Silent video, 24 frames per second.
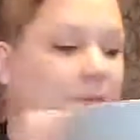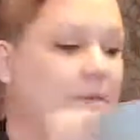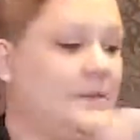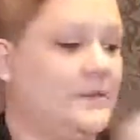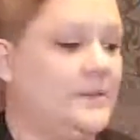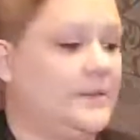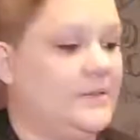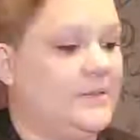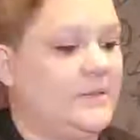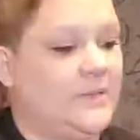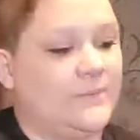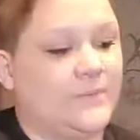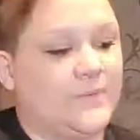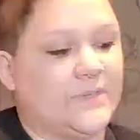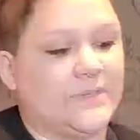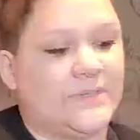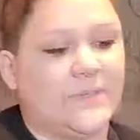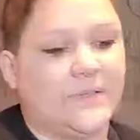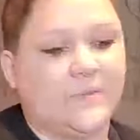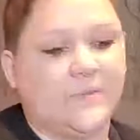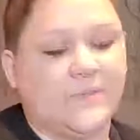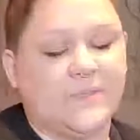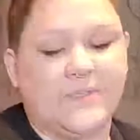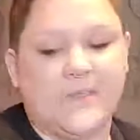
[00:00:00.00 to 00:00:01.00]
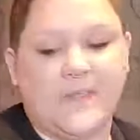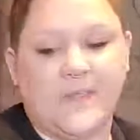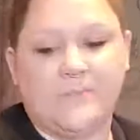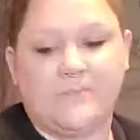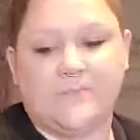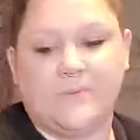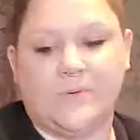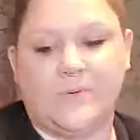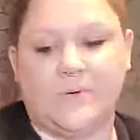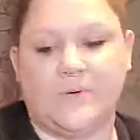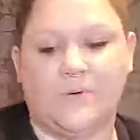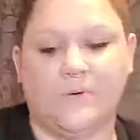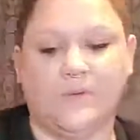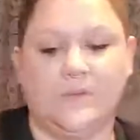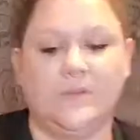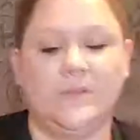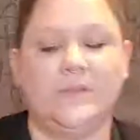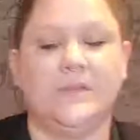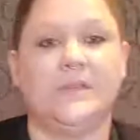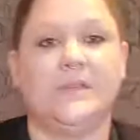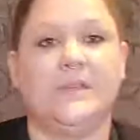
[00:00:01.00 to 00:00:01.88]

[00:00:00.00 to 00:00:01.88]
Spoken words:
All right, then we're done with that bowl.